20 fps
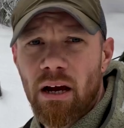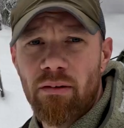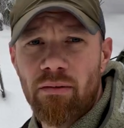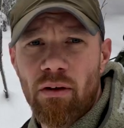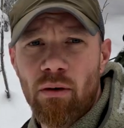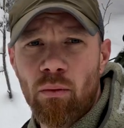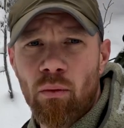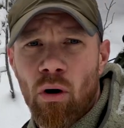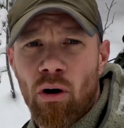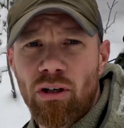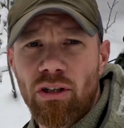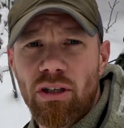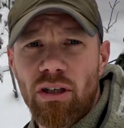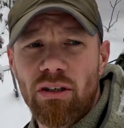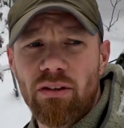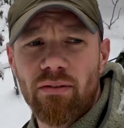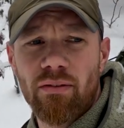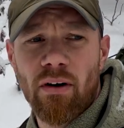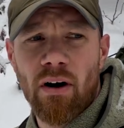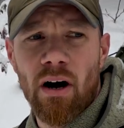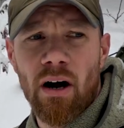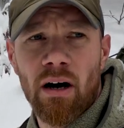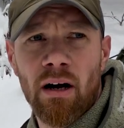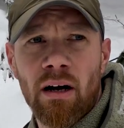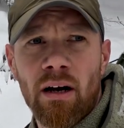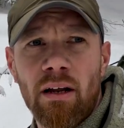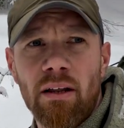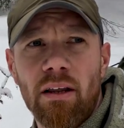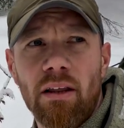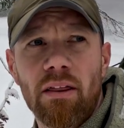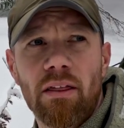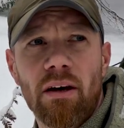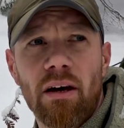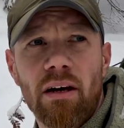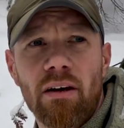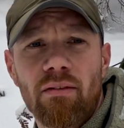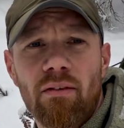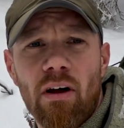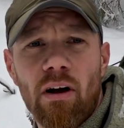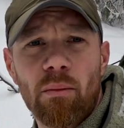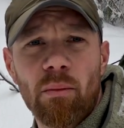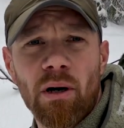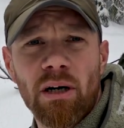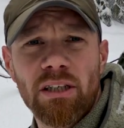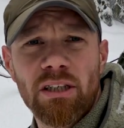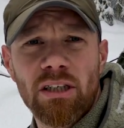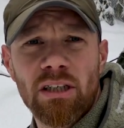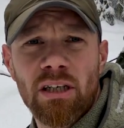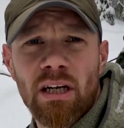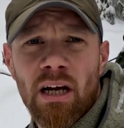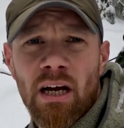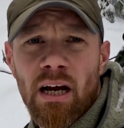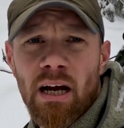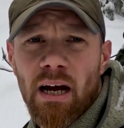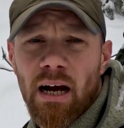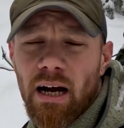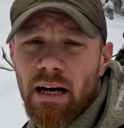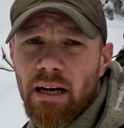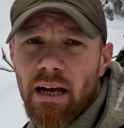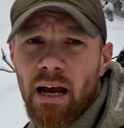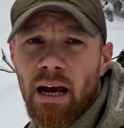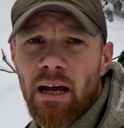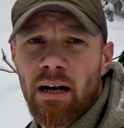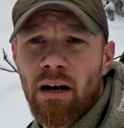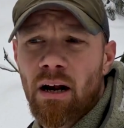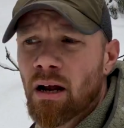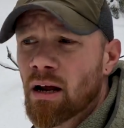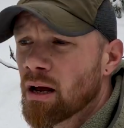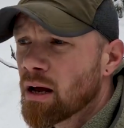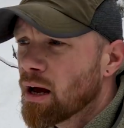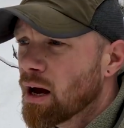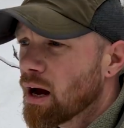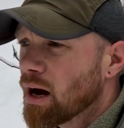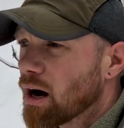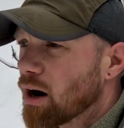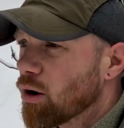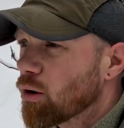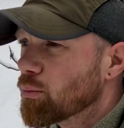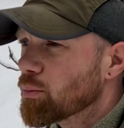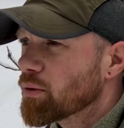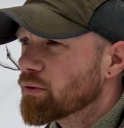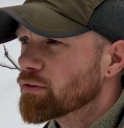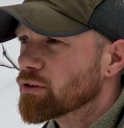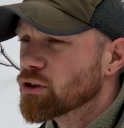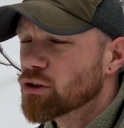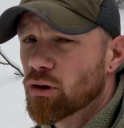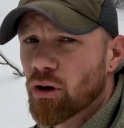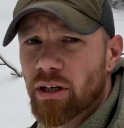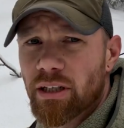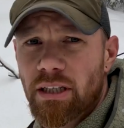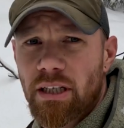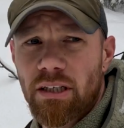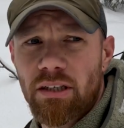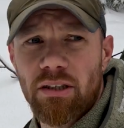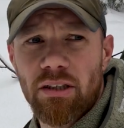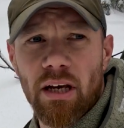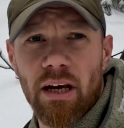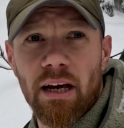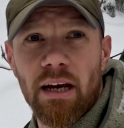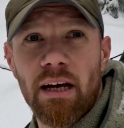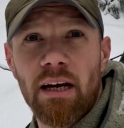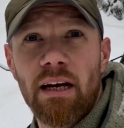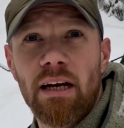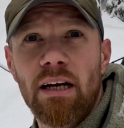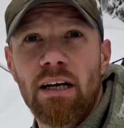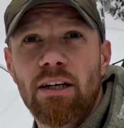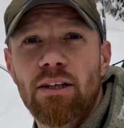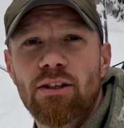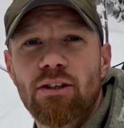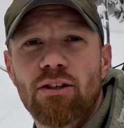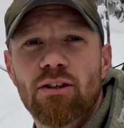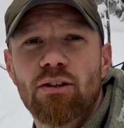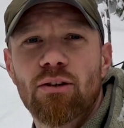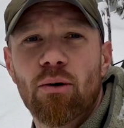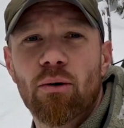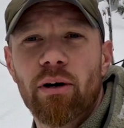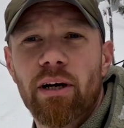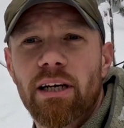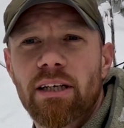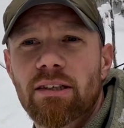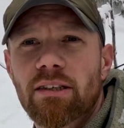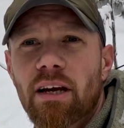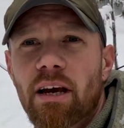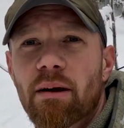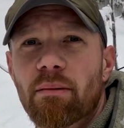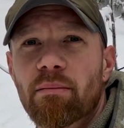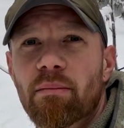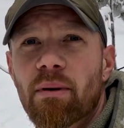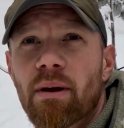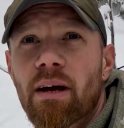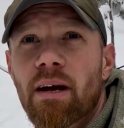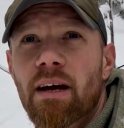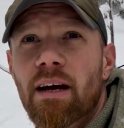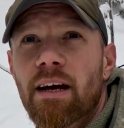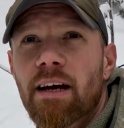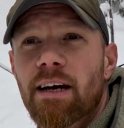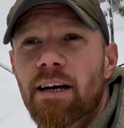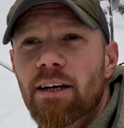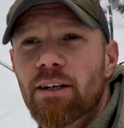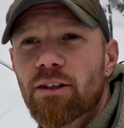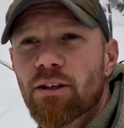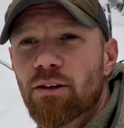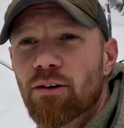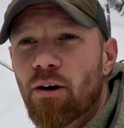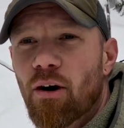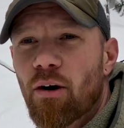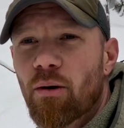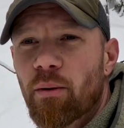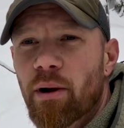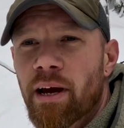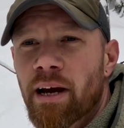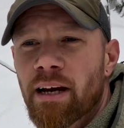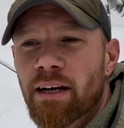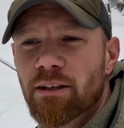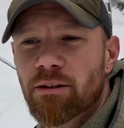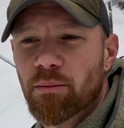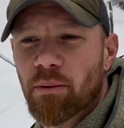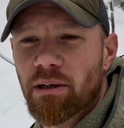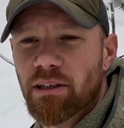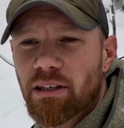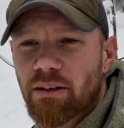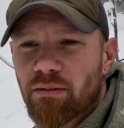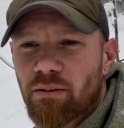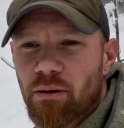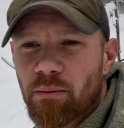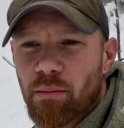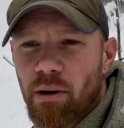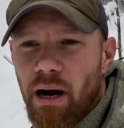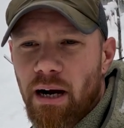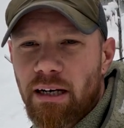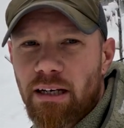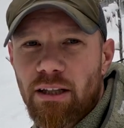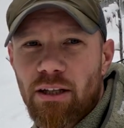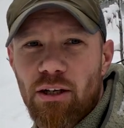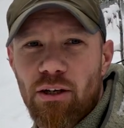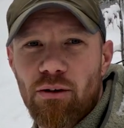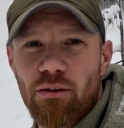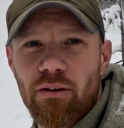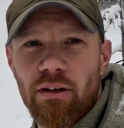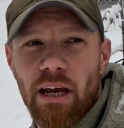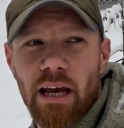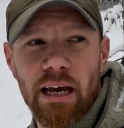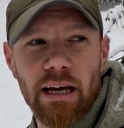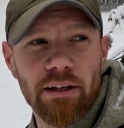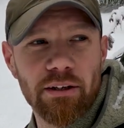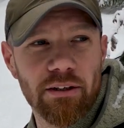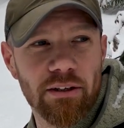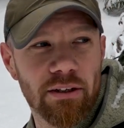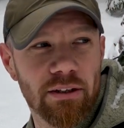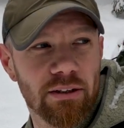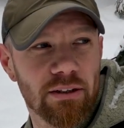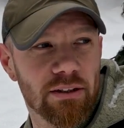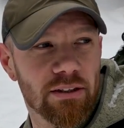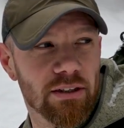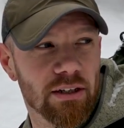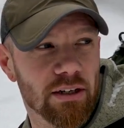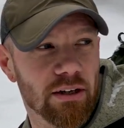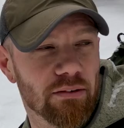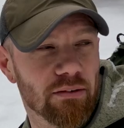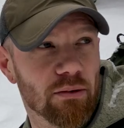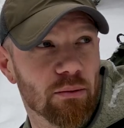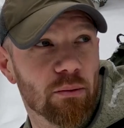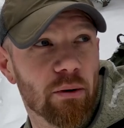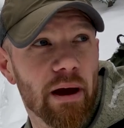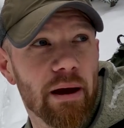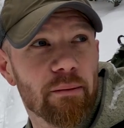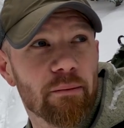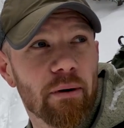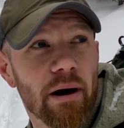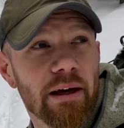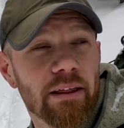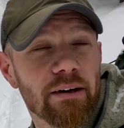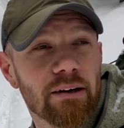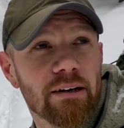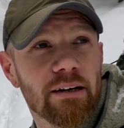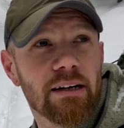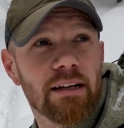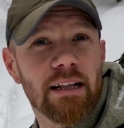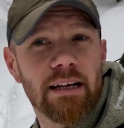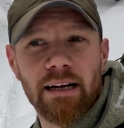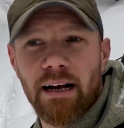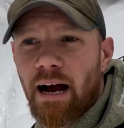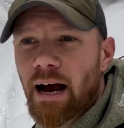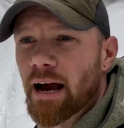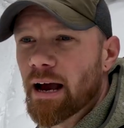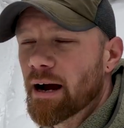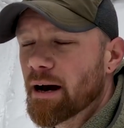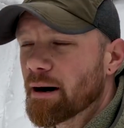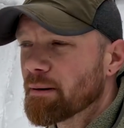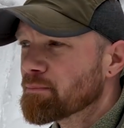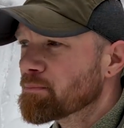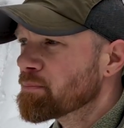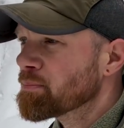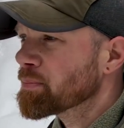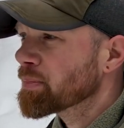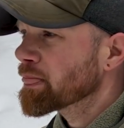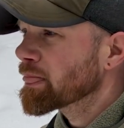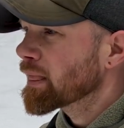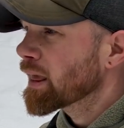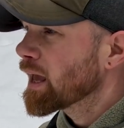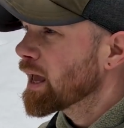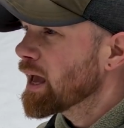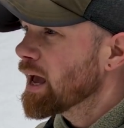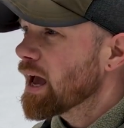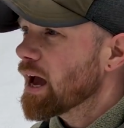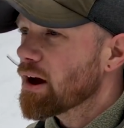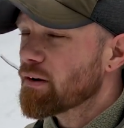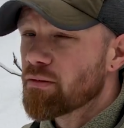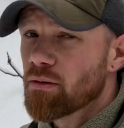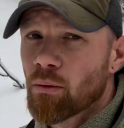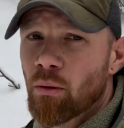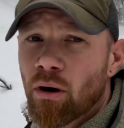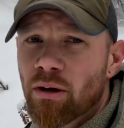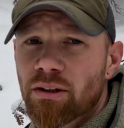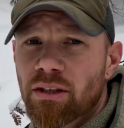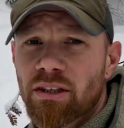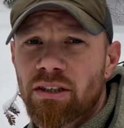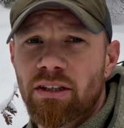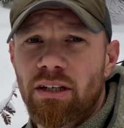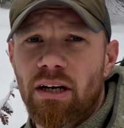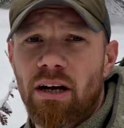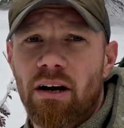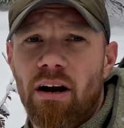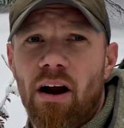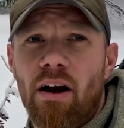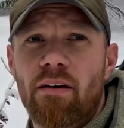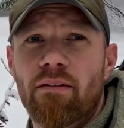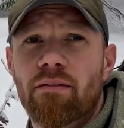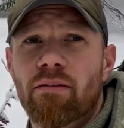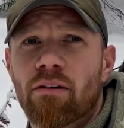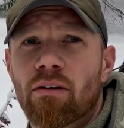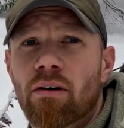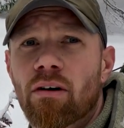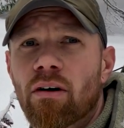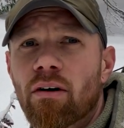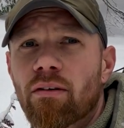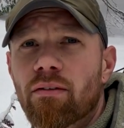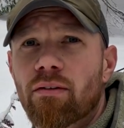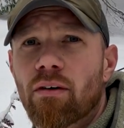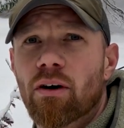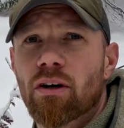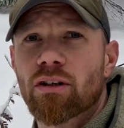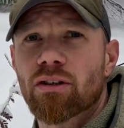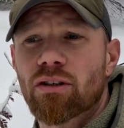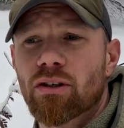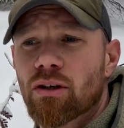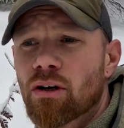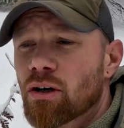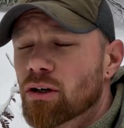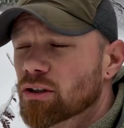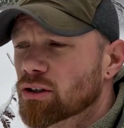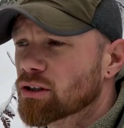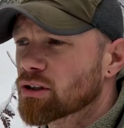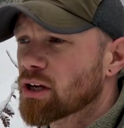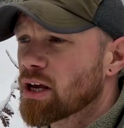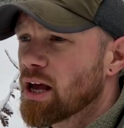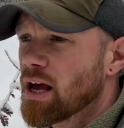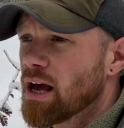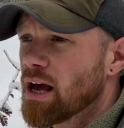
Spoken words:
If you've watched this far, then thank you very much. Again, I hope you've enjoyed this snowy escape to Norway, especially if you're back in the UK and you're sick of the wet weather like I am. If you want to stick around for Forest Thoughts,